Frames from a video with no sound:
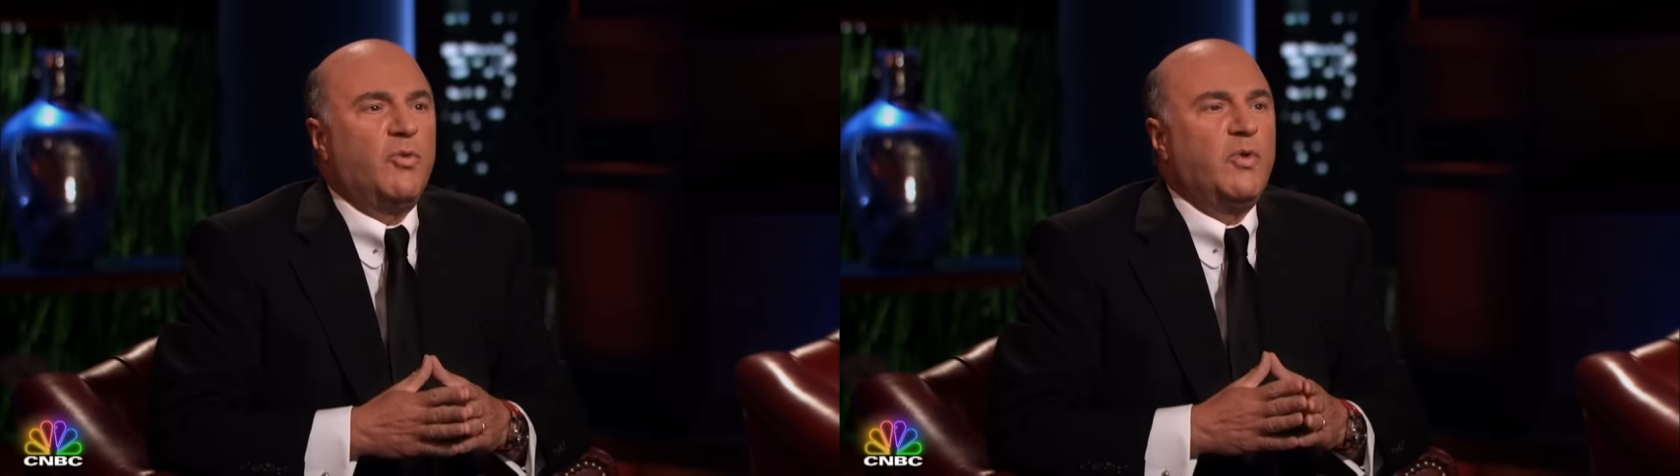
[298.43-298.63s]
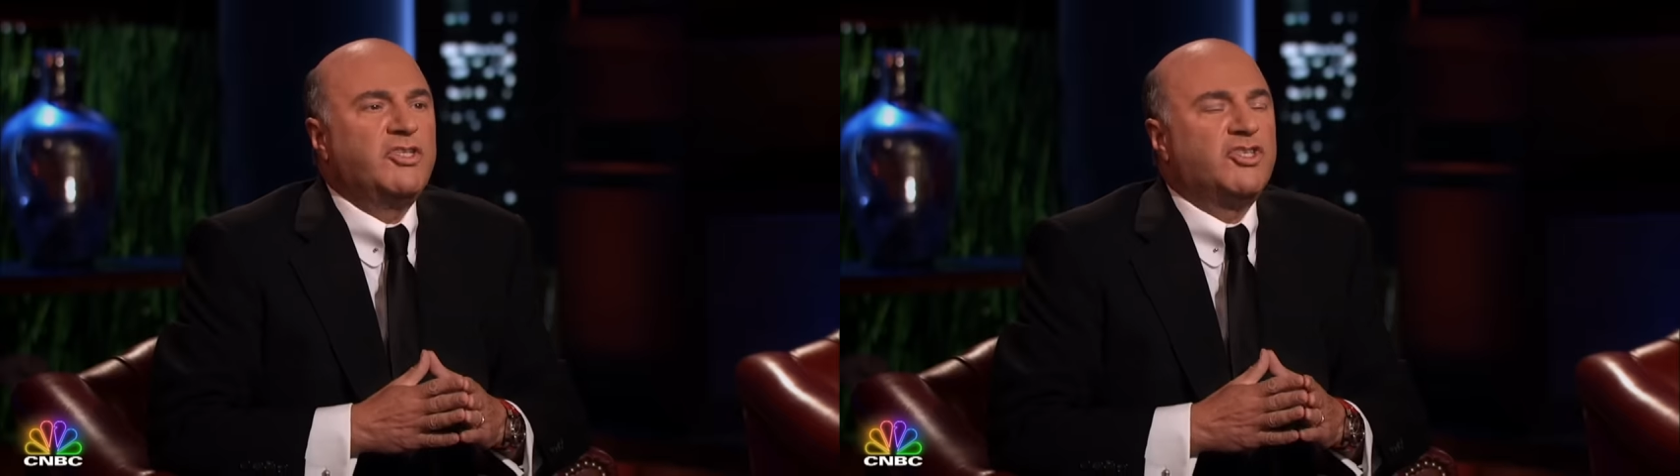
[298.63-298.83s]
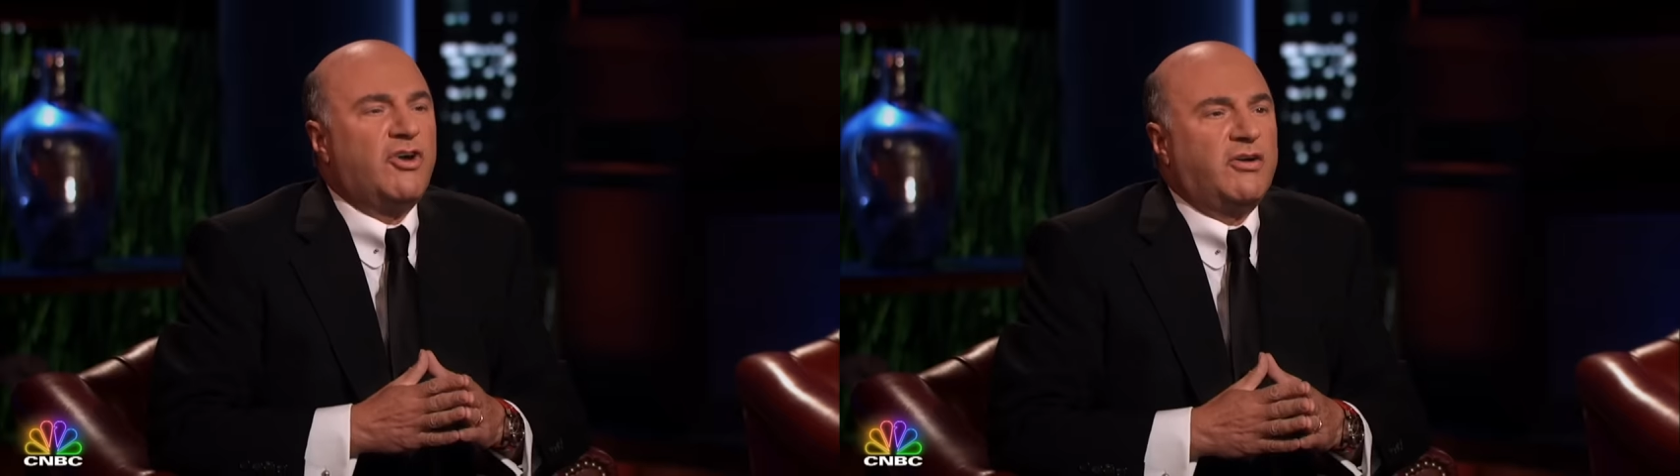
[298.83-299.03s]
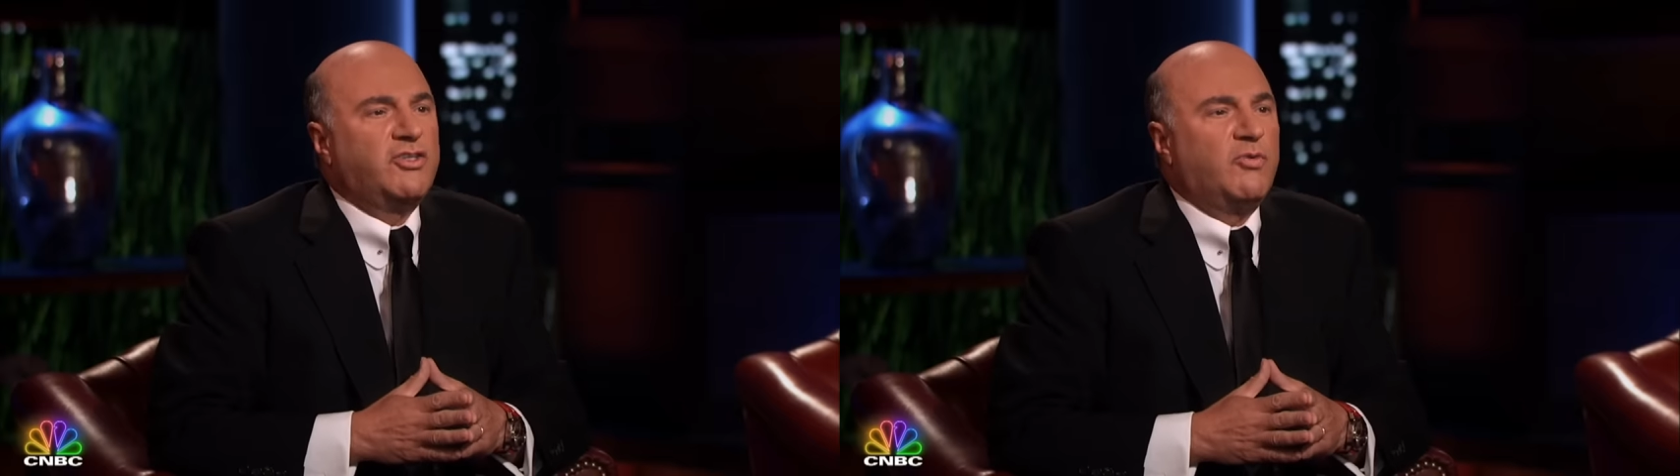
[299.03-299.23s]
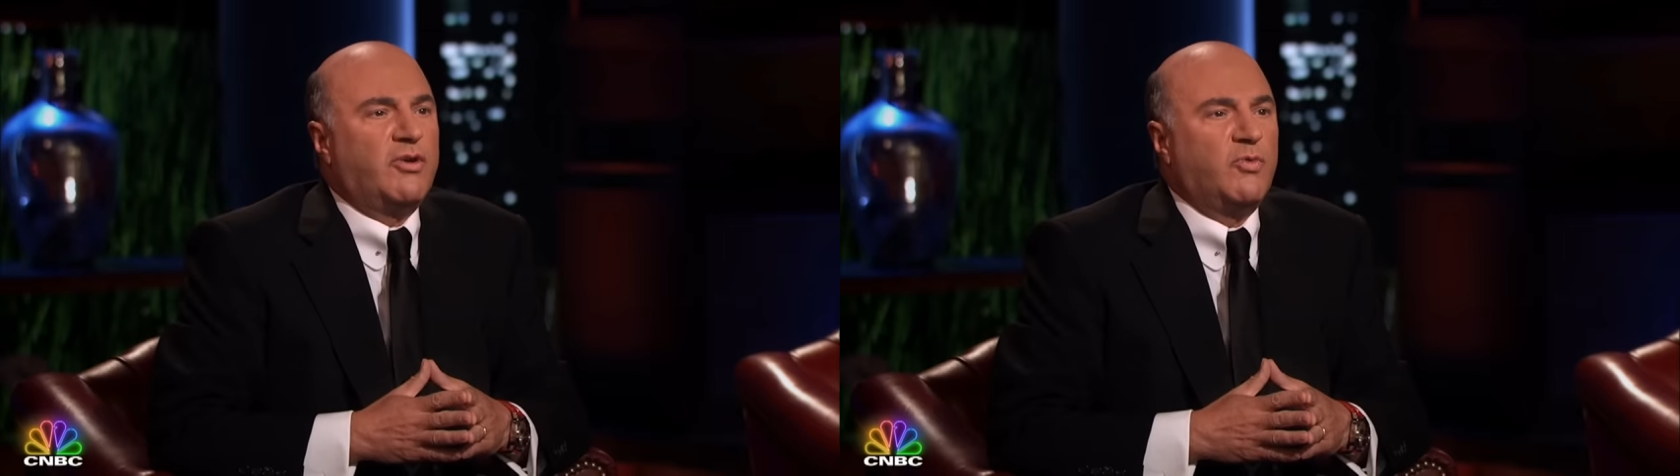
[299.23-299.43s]
Which shark
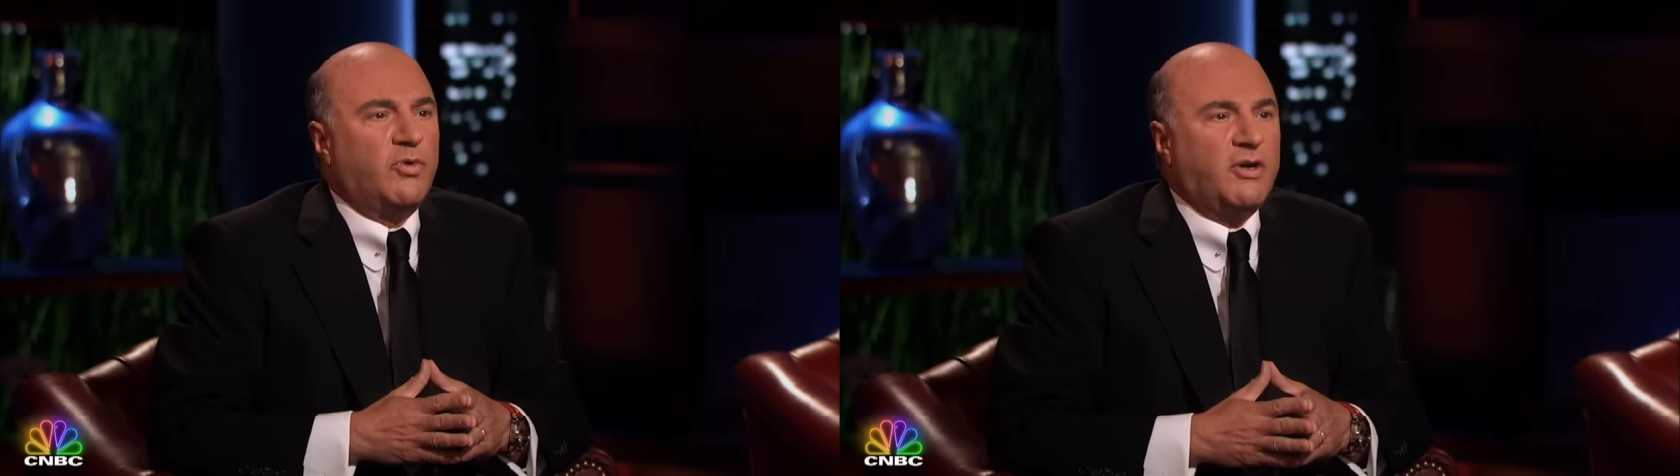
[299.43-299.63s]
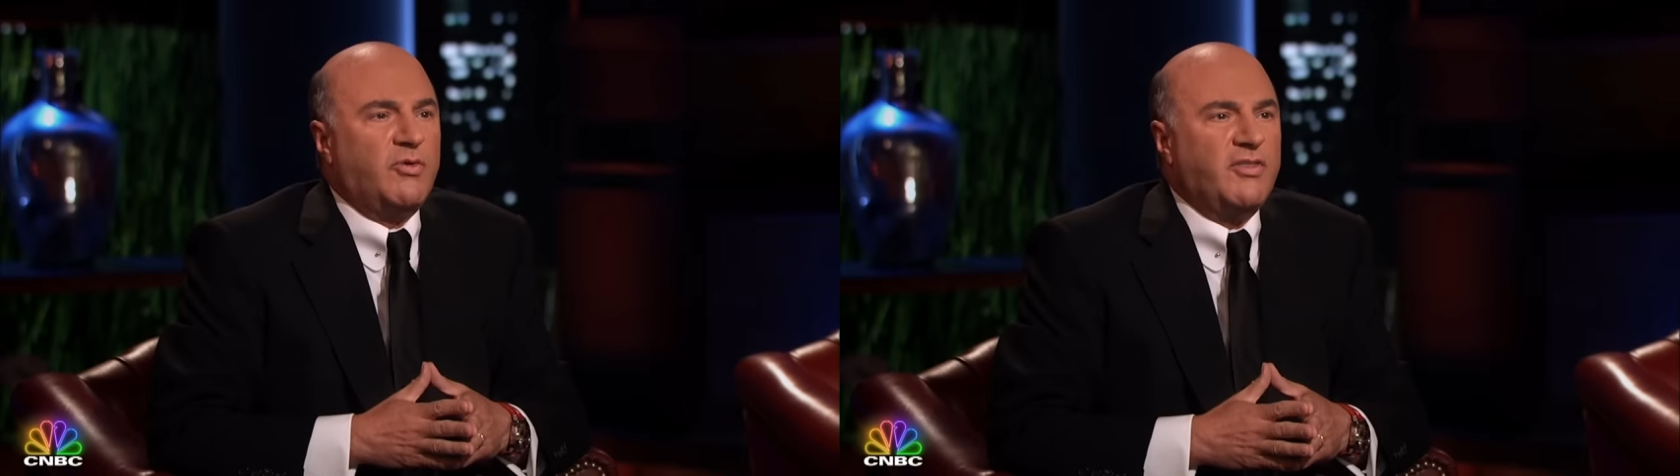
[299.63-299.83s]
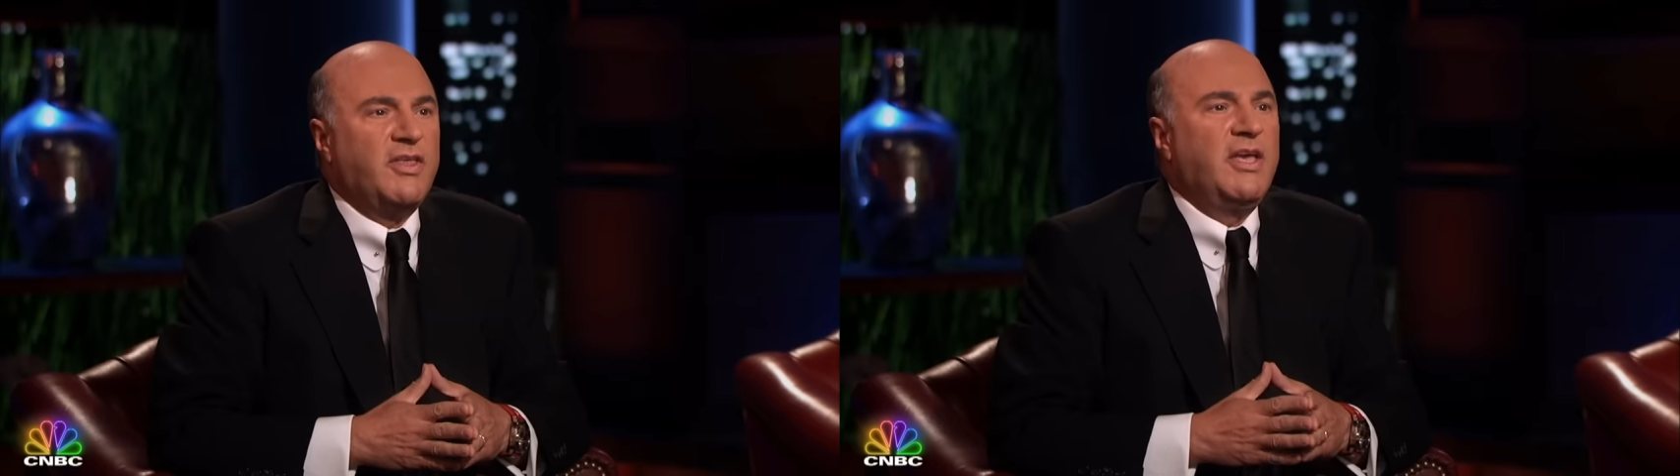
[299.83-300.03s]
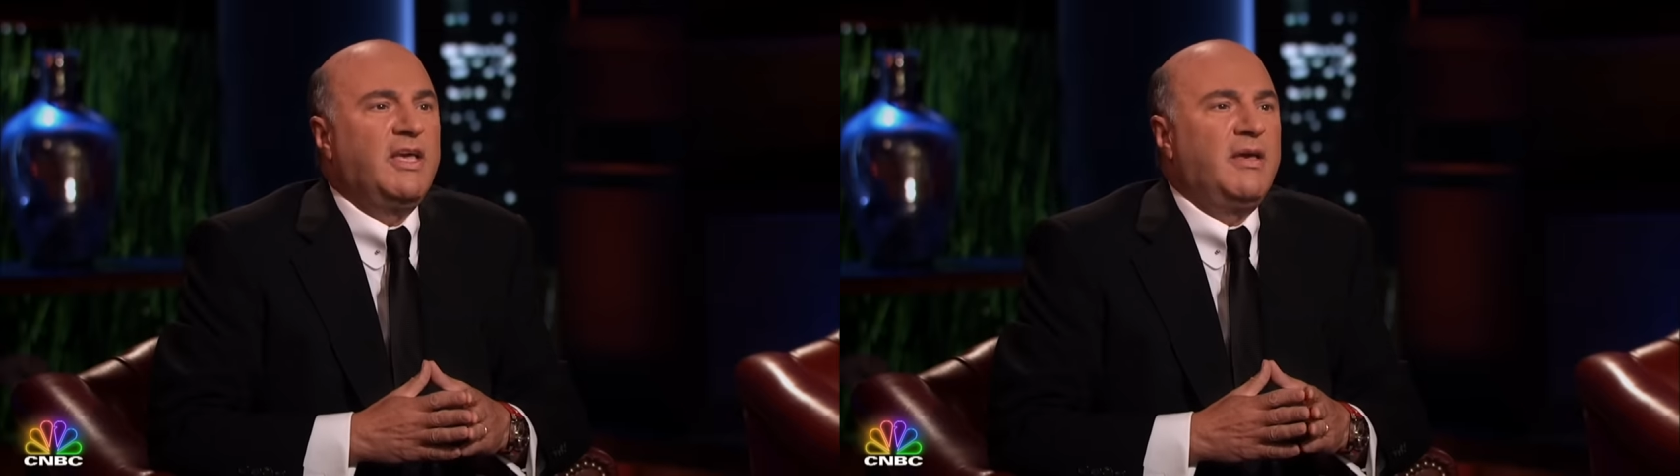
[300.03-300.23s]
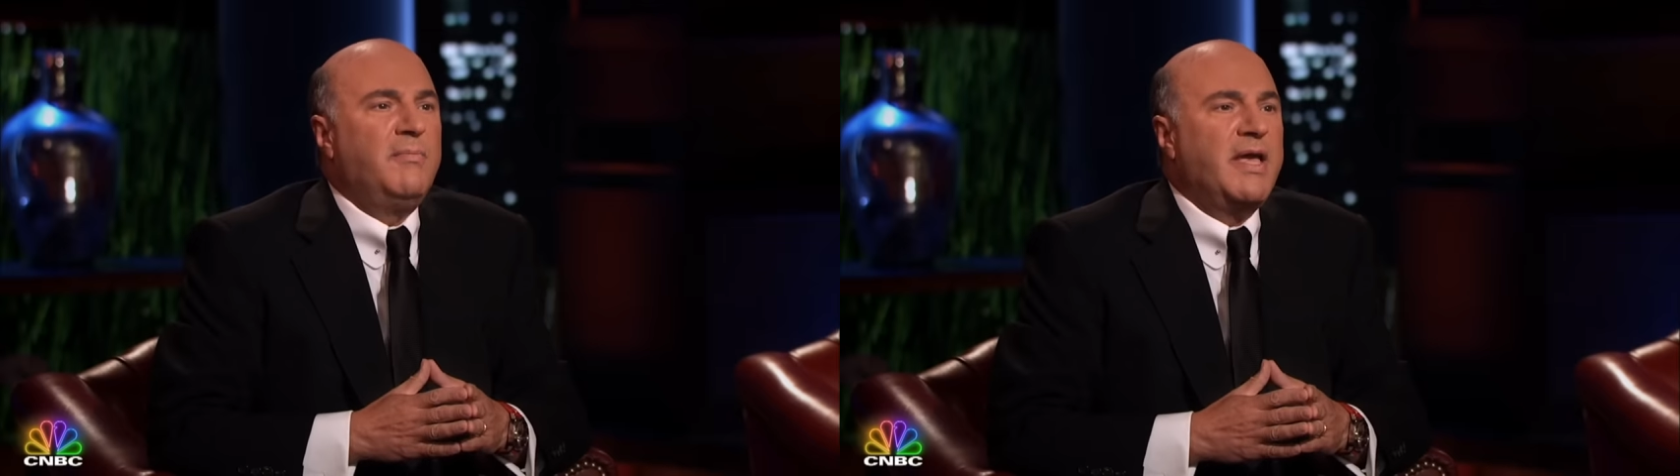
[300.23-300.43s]
do you want to work with?
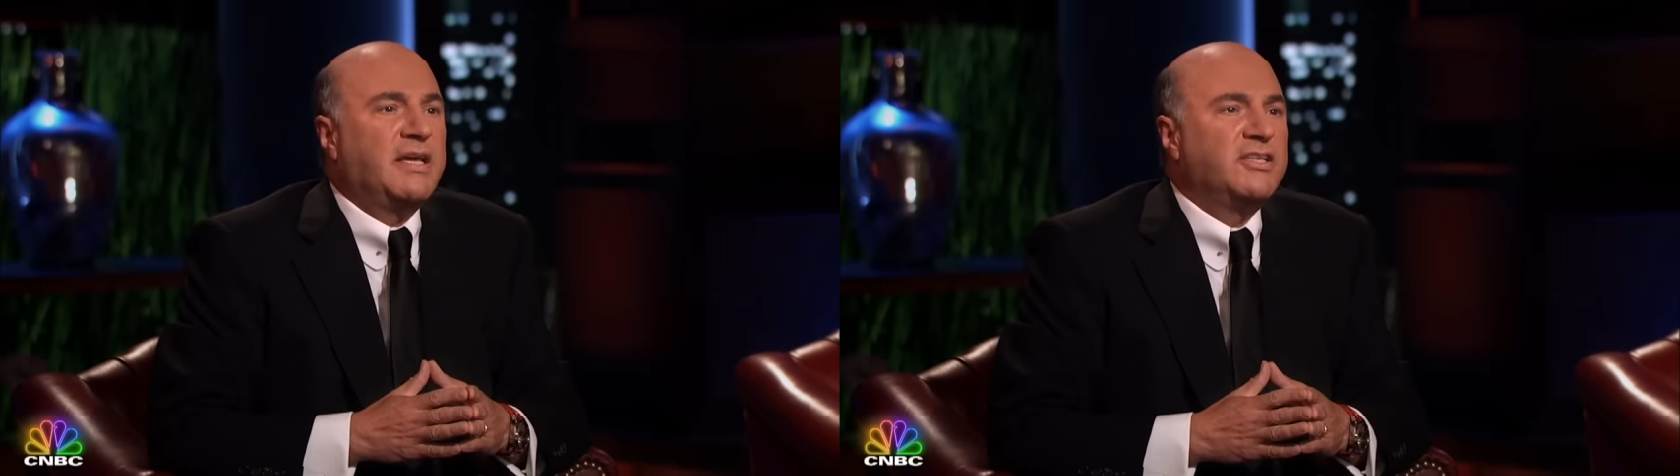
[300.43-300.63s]
Make a